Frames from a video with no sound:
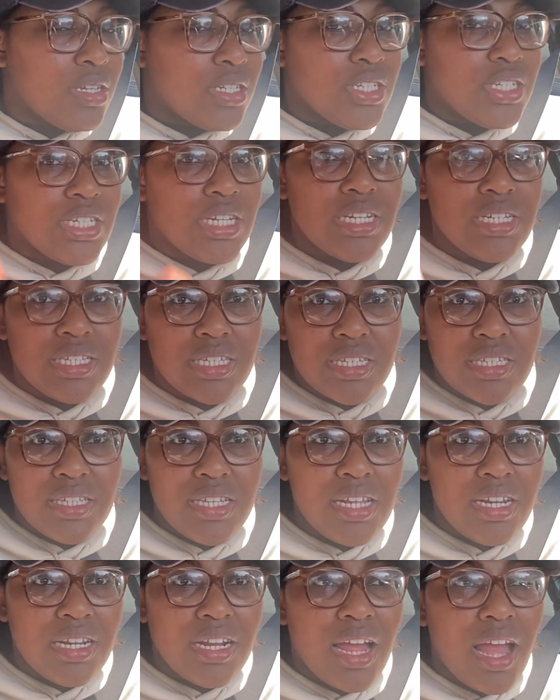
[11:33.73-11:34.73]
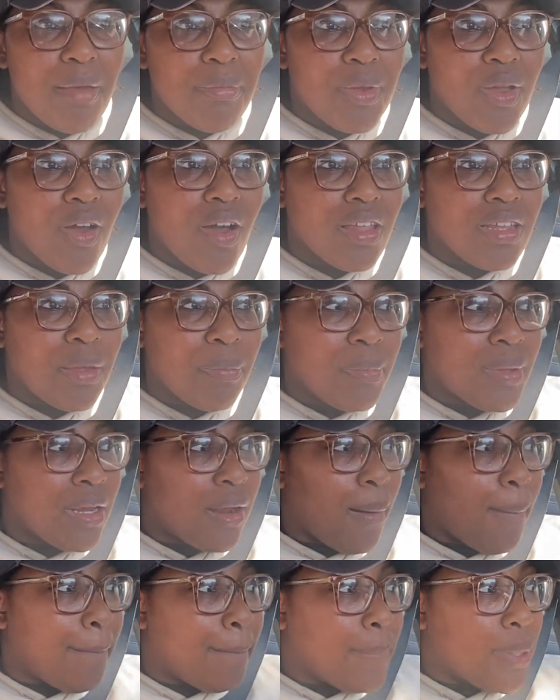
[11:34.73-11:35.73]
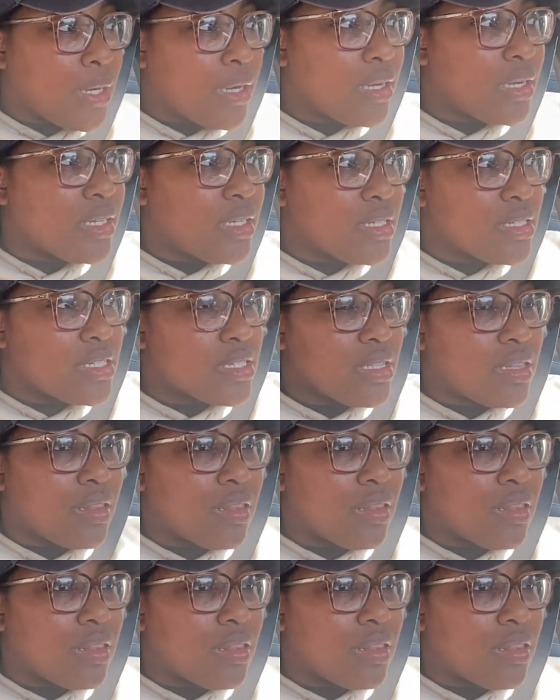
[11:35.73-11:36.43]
Jesus, they done got me all up in a bunch.